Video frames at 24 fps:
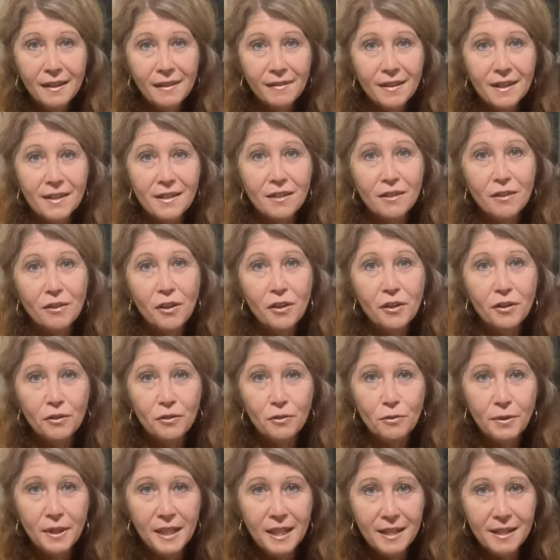there's a lot of
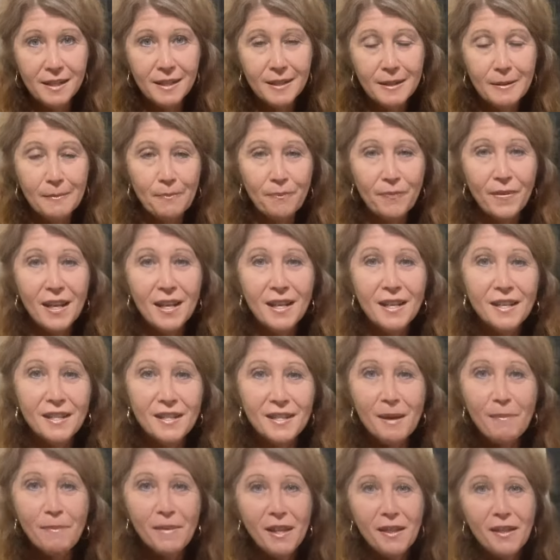goodies.
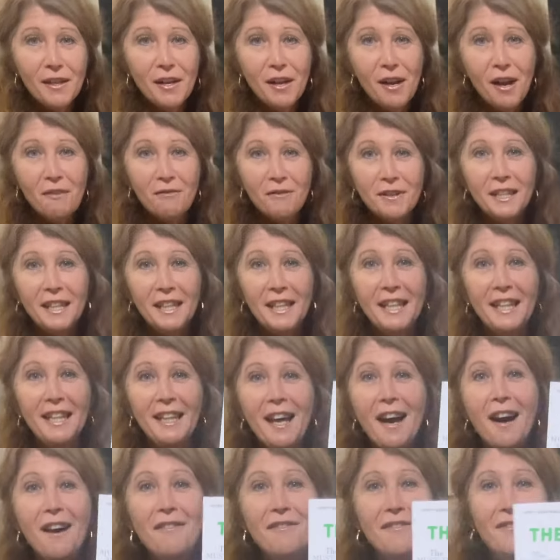Something that I really
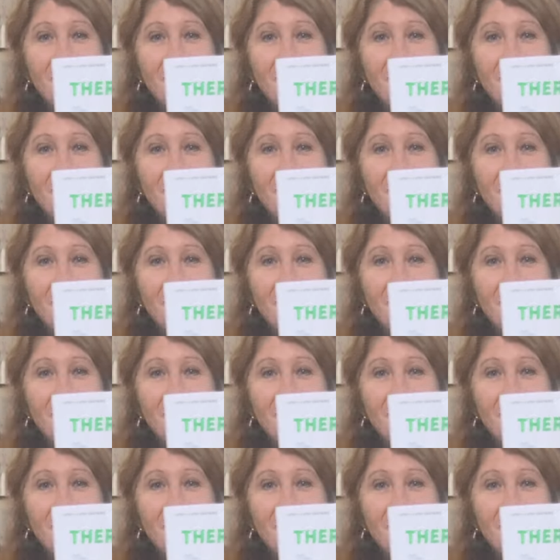love,